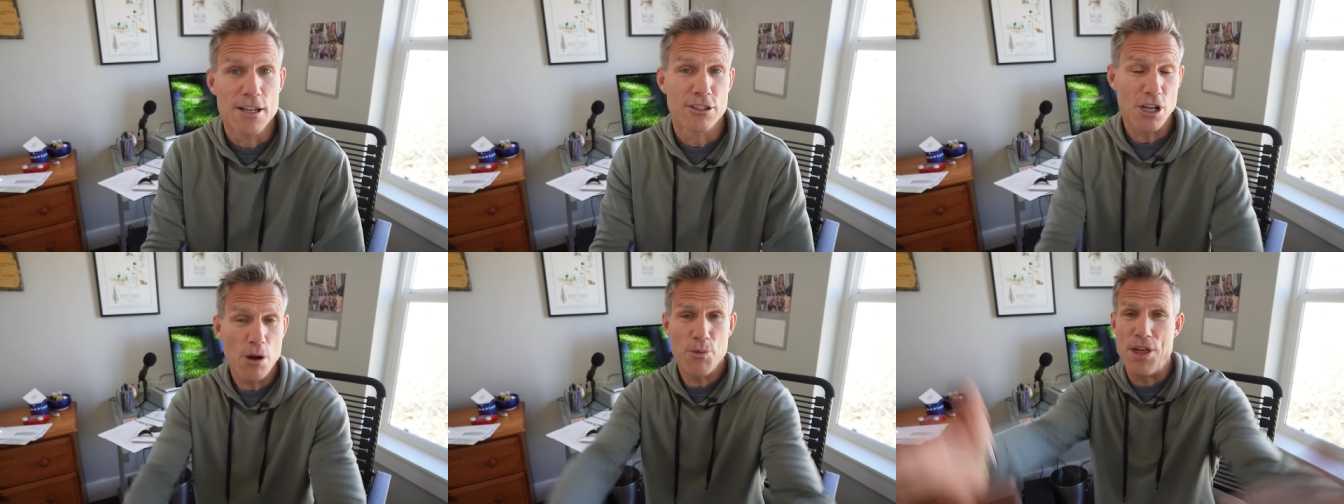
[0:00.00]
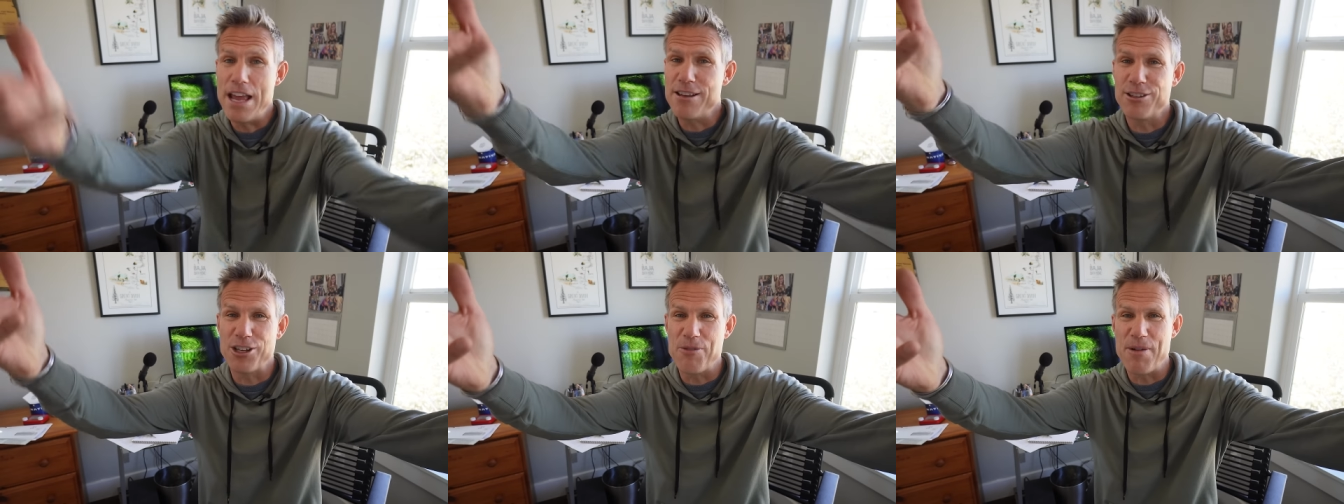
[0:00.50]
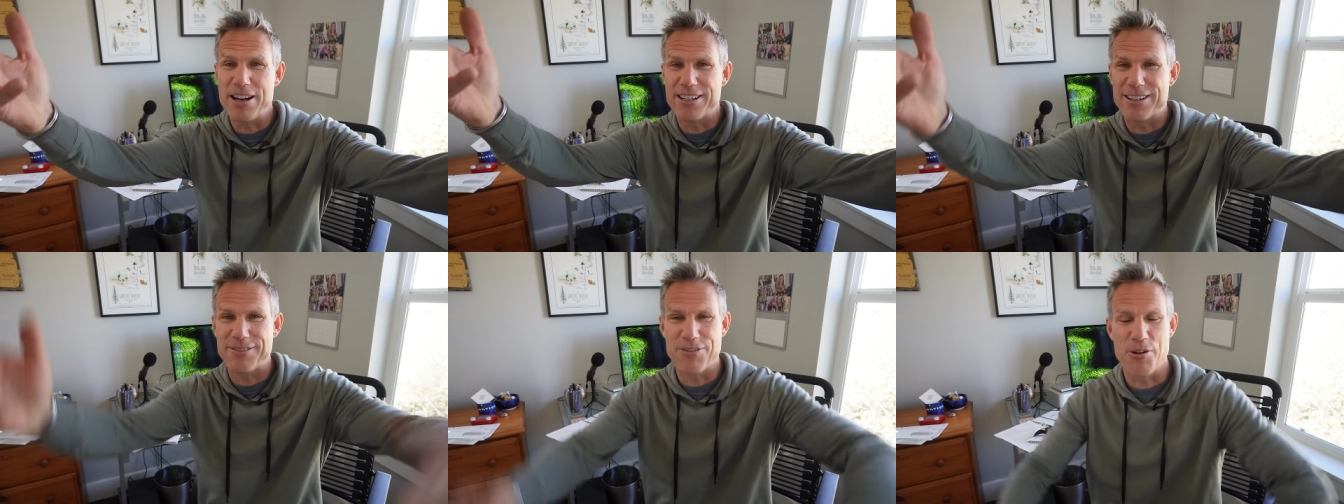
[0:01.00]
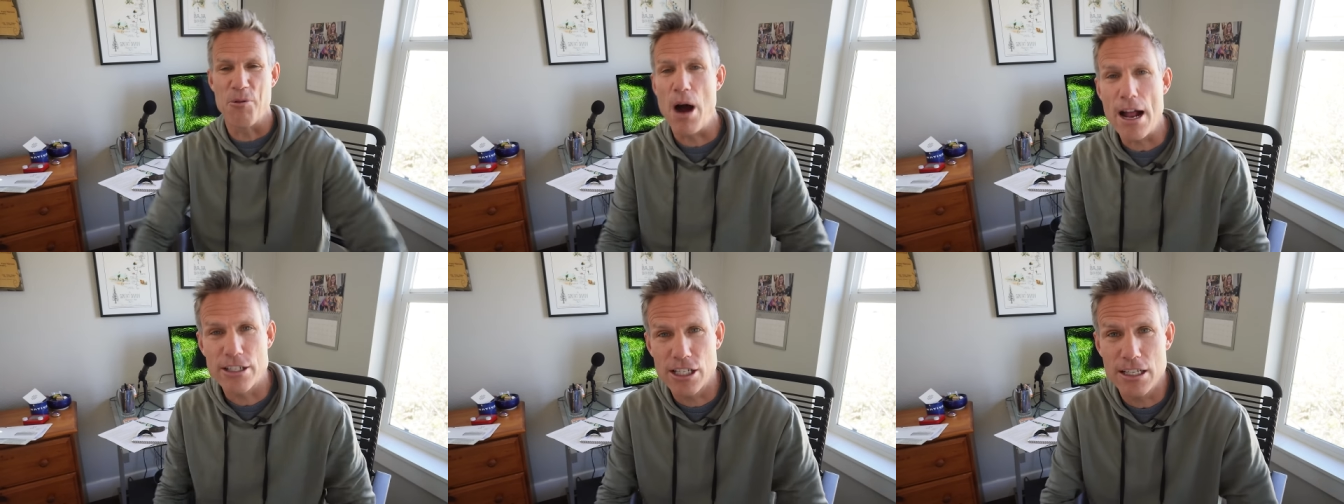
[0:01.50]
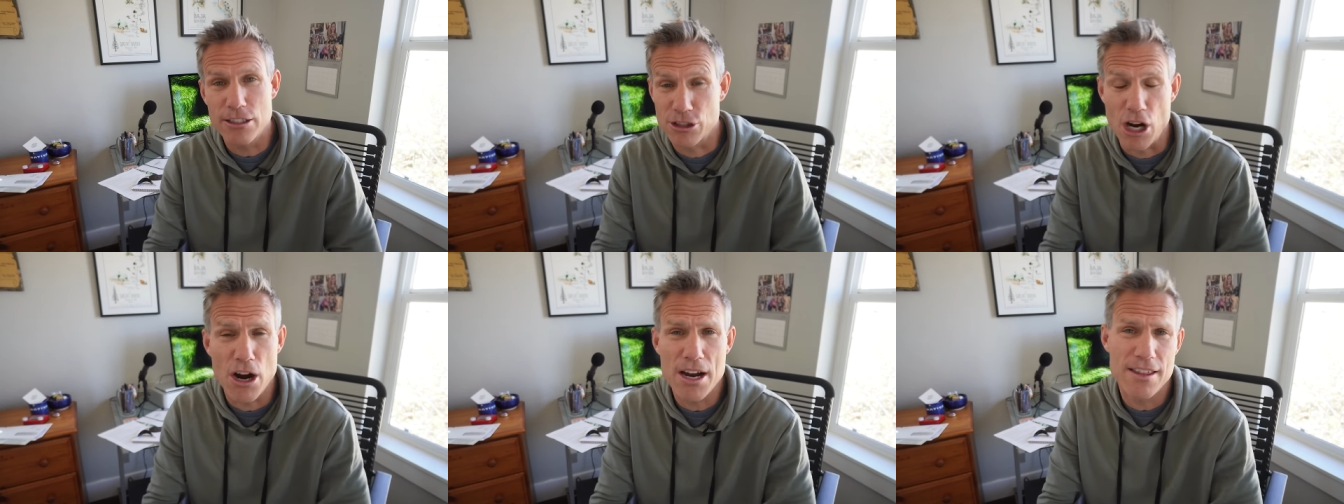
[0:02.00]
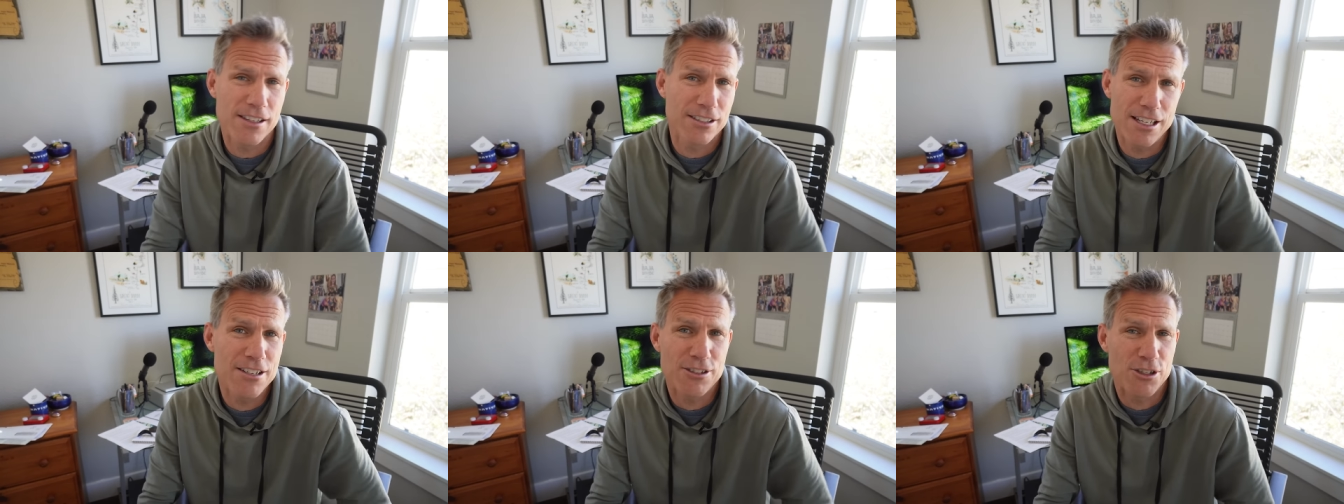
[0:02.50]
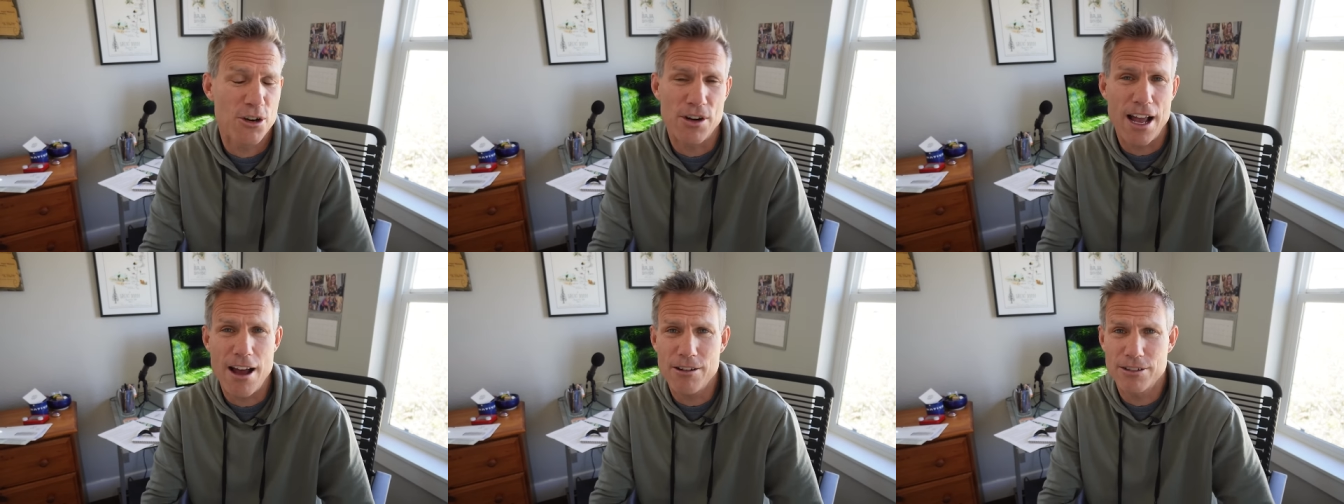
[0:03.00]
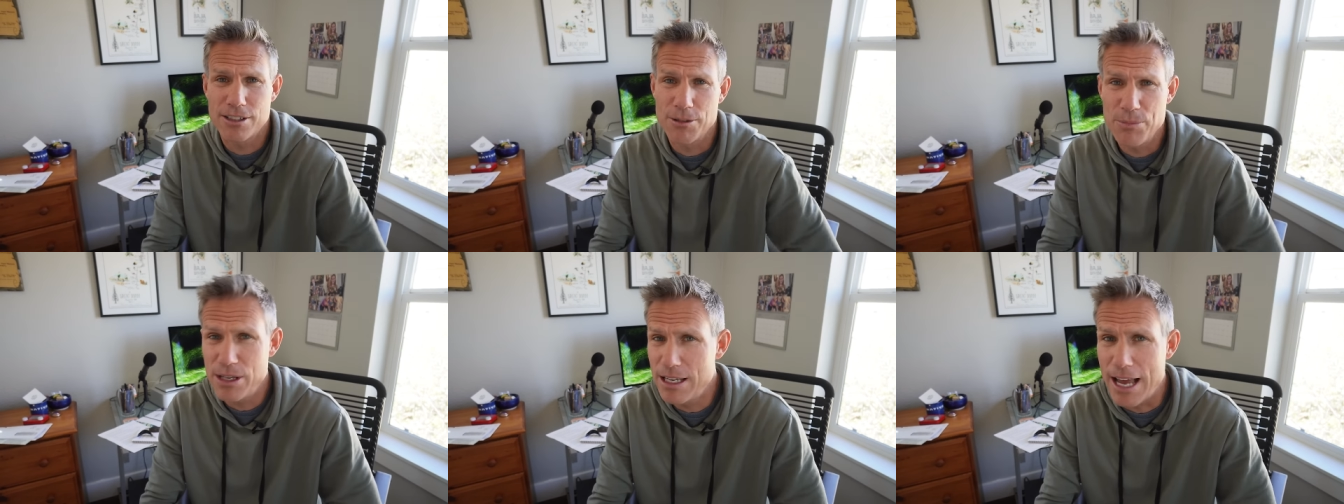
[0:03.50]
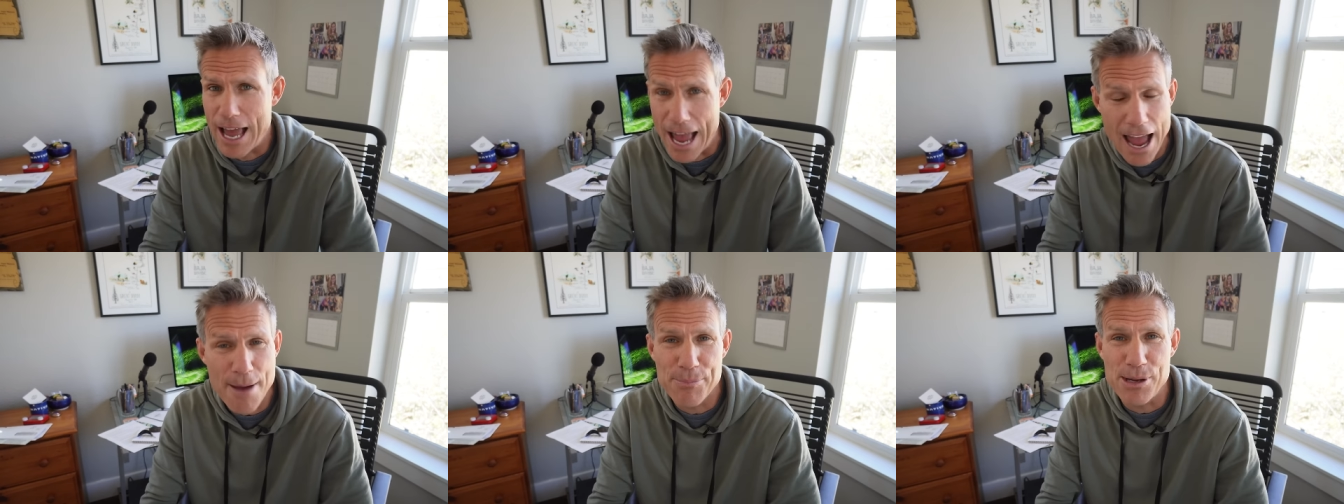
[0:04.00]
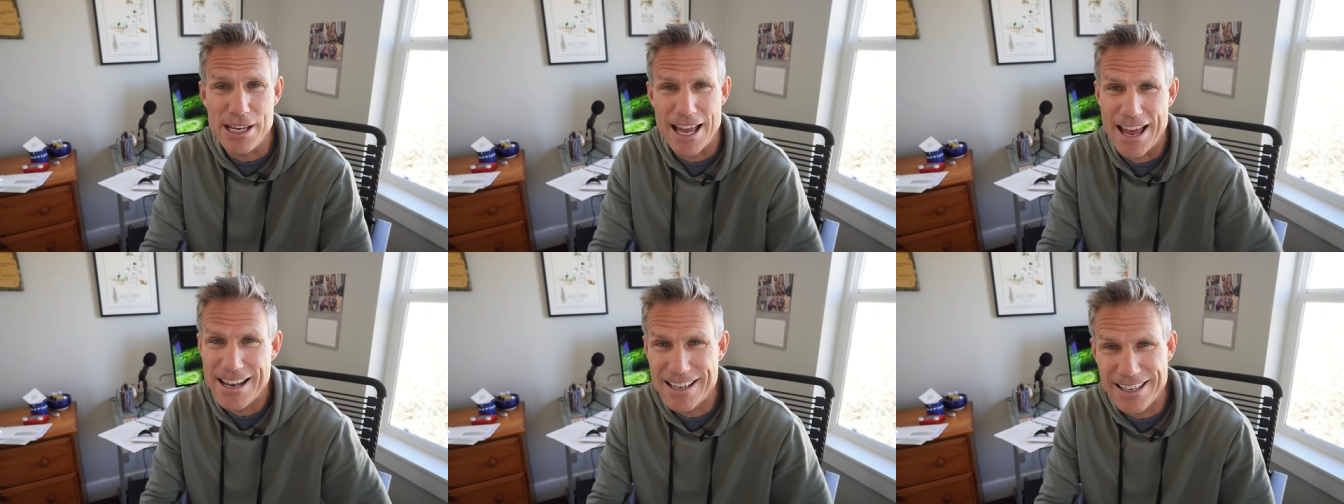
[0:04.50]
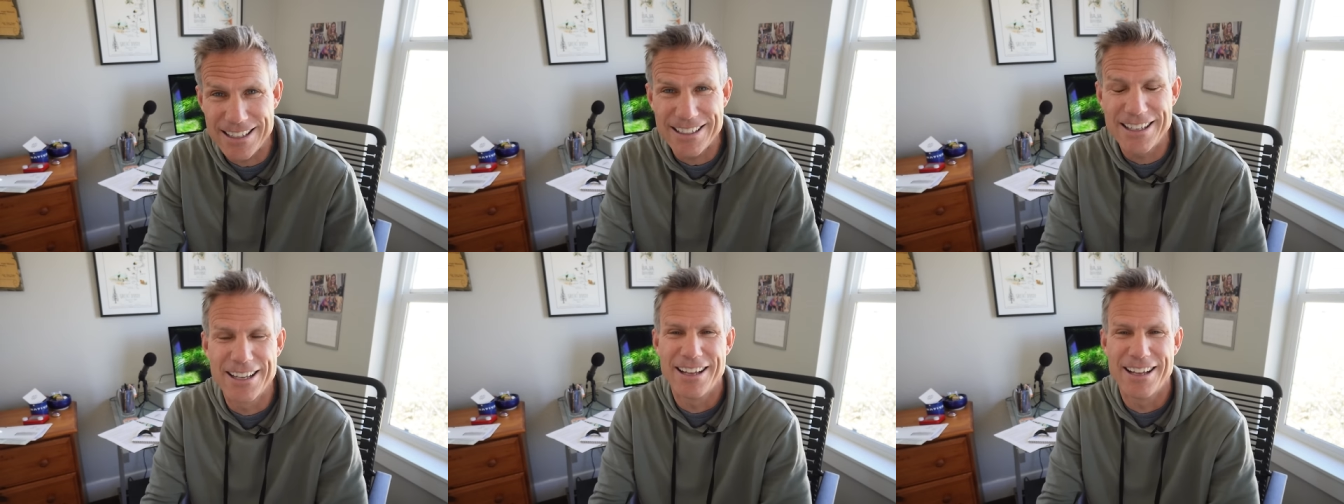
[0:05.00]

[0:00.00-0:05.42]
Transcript: So, thank you so much for watching. Sorry this didn't turn out to be a happy ending,